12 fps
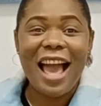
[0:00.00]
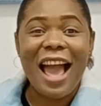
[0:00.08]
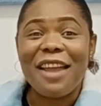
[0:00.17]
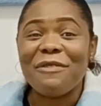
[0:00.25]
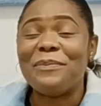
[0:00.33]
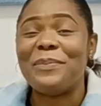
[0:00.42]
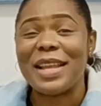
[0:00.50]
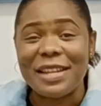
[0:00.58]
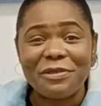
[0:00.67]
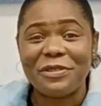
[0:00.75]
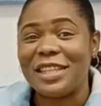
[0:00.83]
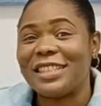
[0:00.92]
I have
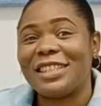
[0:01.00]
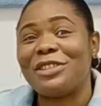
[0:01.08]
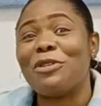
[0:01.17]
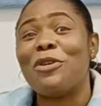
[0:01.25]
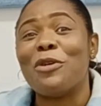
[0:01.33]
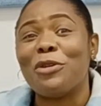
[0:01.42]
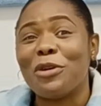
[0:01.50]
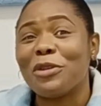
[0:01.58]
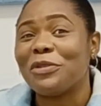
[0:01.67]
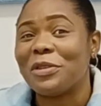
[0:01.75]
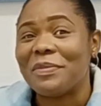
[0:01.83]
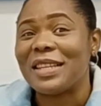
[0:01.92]
benefited a whole
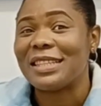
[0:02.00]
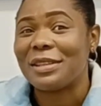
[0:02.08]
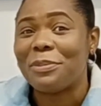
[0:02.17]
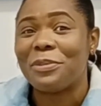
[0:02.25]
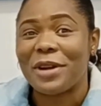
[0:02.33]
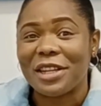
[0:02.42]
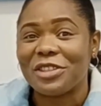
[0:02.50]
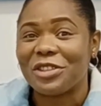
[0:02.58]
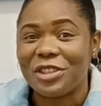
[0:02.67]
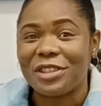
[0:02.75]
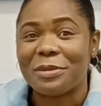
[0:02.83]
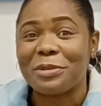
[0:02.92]
lot from this
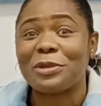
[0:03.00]
apprenticeship.